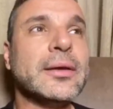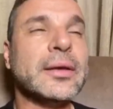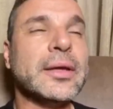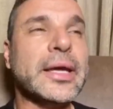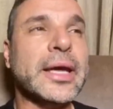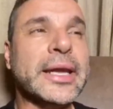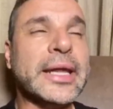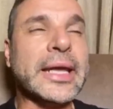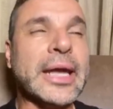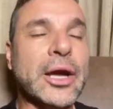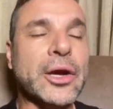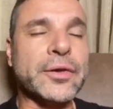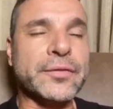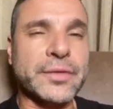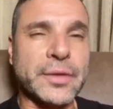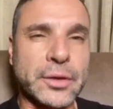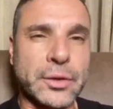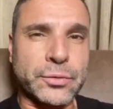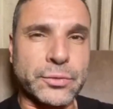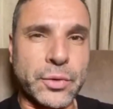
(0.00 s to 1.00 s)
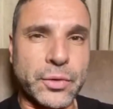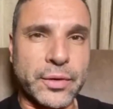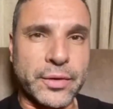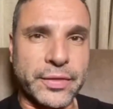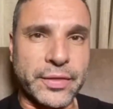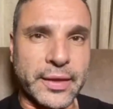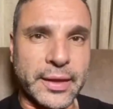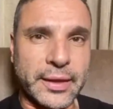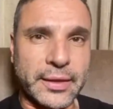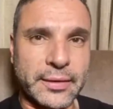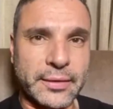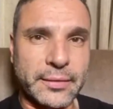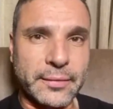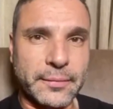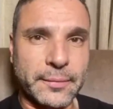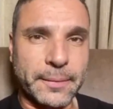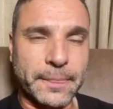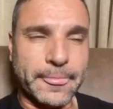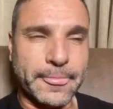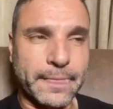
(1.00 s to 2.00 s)
getting out of the corona thing.
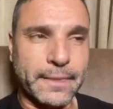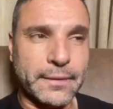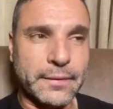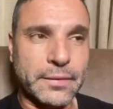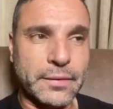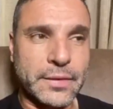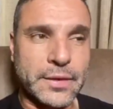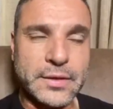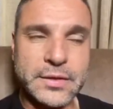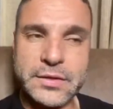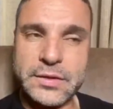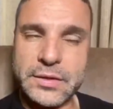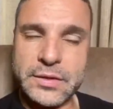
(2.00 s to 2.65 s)
This is